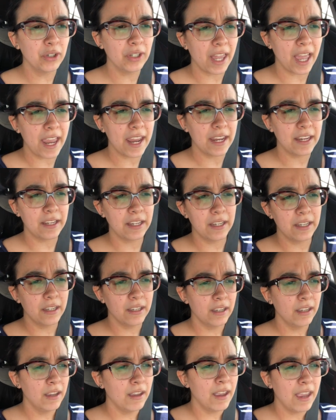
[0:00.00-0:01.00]
for like
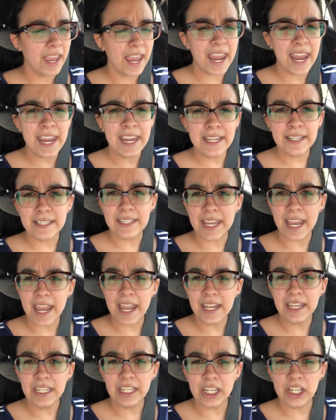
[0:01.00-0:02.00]
eight
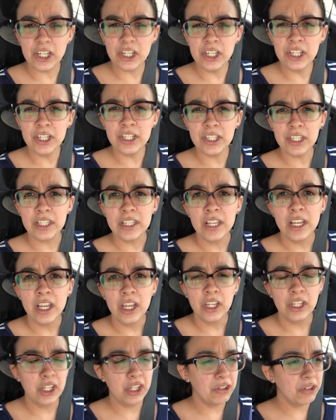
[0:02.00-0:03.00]
ten years
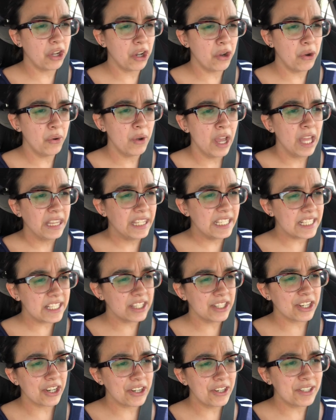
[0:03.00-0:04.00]
you know
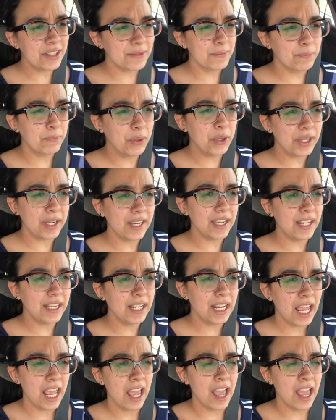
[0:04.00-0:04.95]
this nurse put in